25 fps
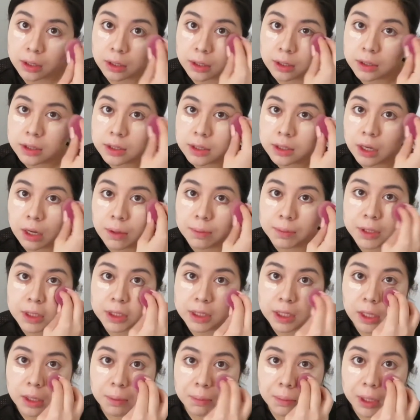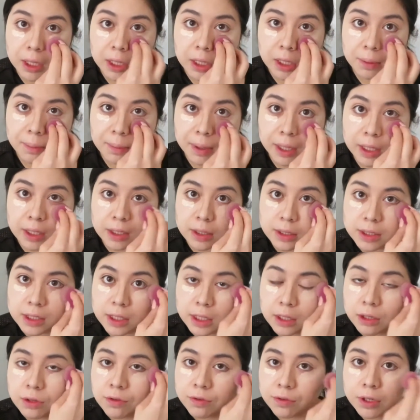So I'm just gonna blend in my
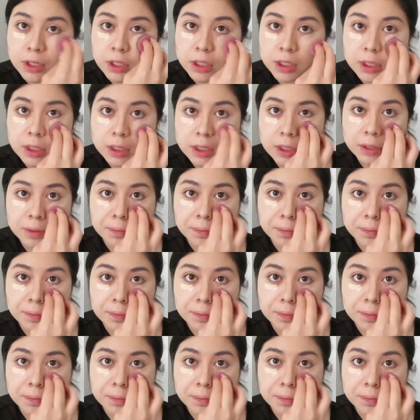concealer first.